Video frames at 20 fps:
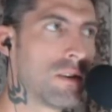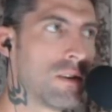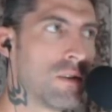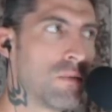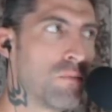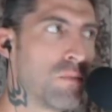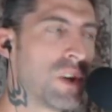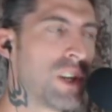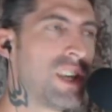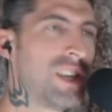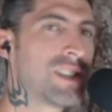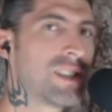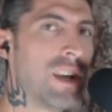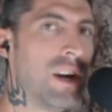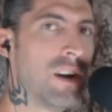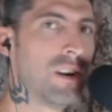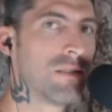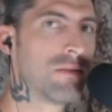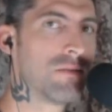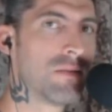But he's
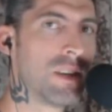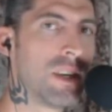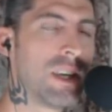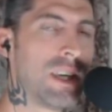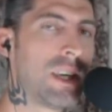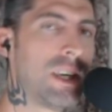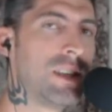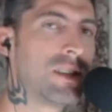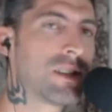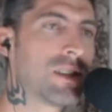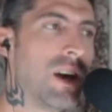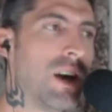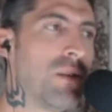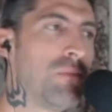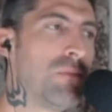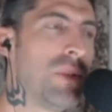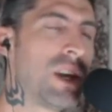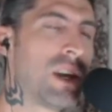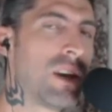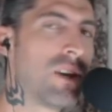not. He's not
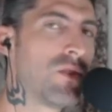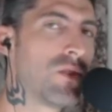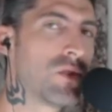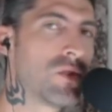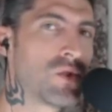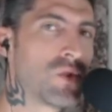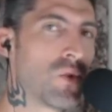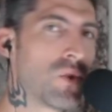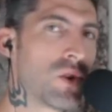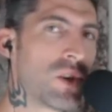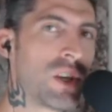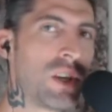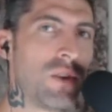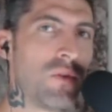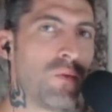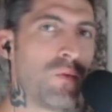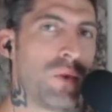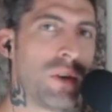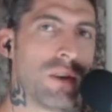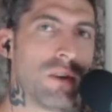making the sword he
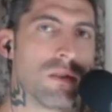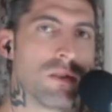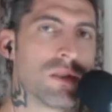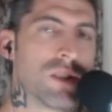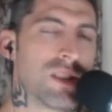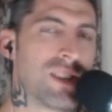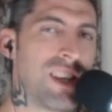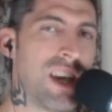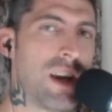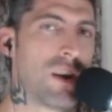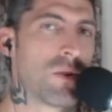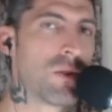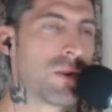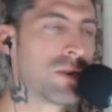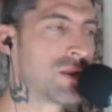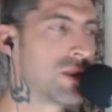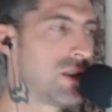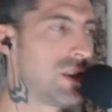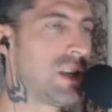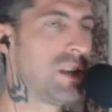wields a terror
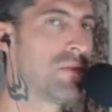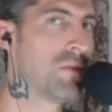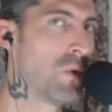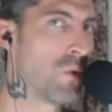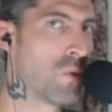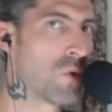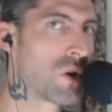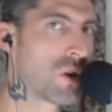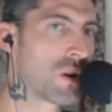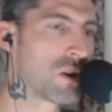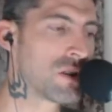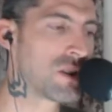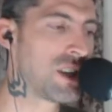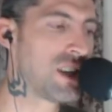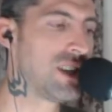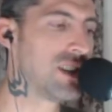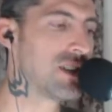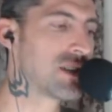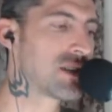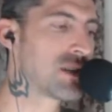to evil works.
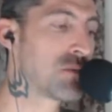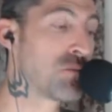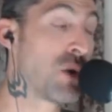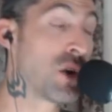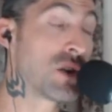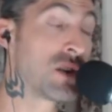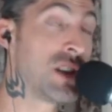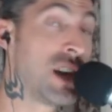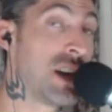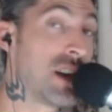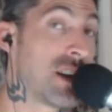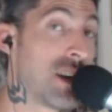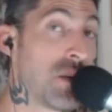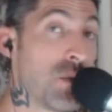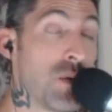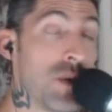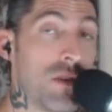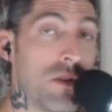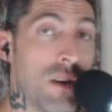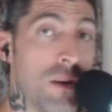He is partaking
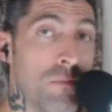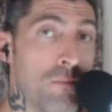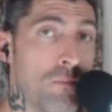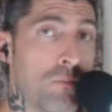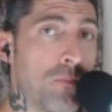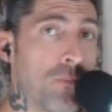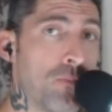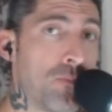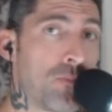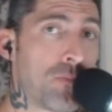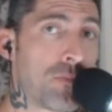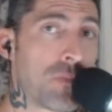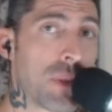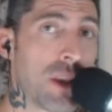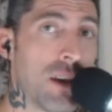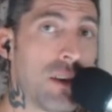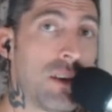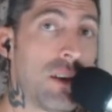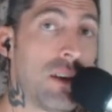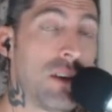with them.
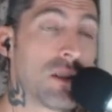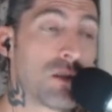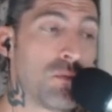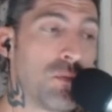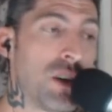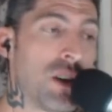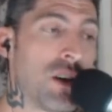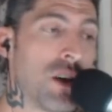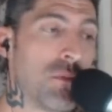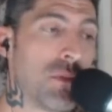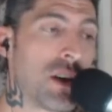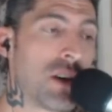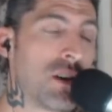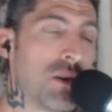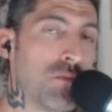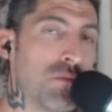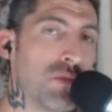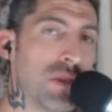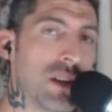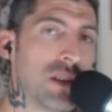He is becoming
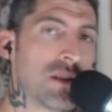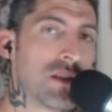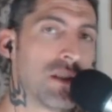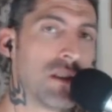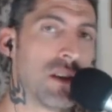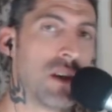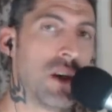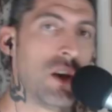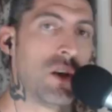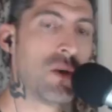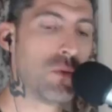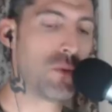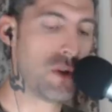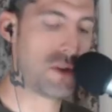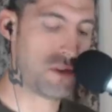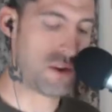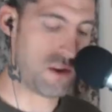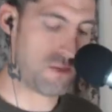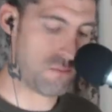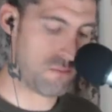complicit with
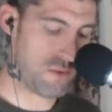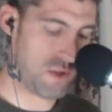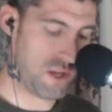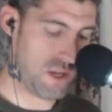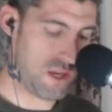them.